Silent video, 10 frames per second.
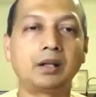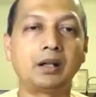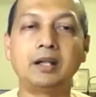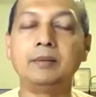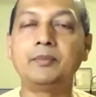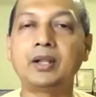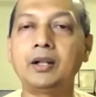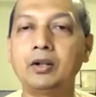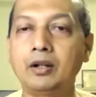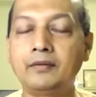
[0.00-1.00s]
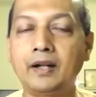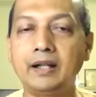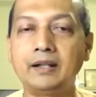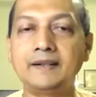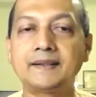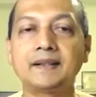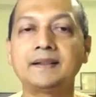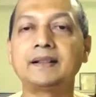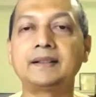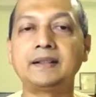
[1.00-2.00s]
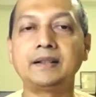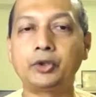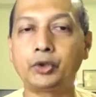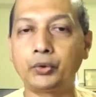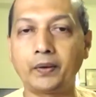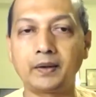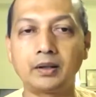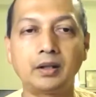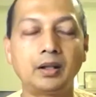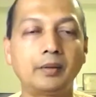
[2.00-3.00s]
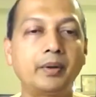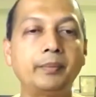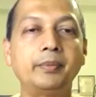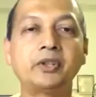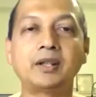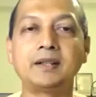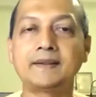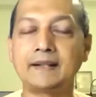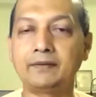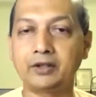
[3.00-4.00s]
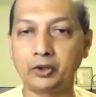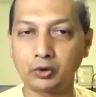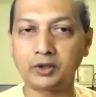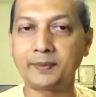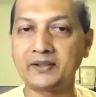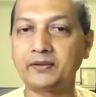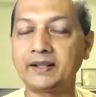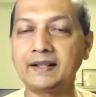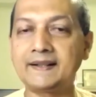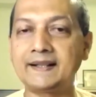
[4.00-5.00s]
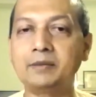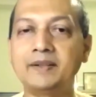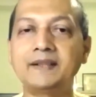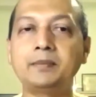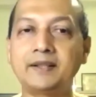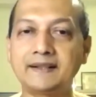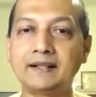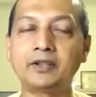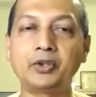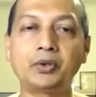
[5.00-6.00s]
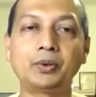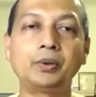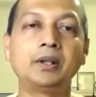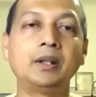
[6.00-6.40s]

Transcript: Ahimsa, non-violence; satya, truth; brahmacharya, self-control, specifically celibacy, but self-control;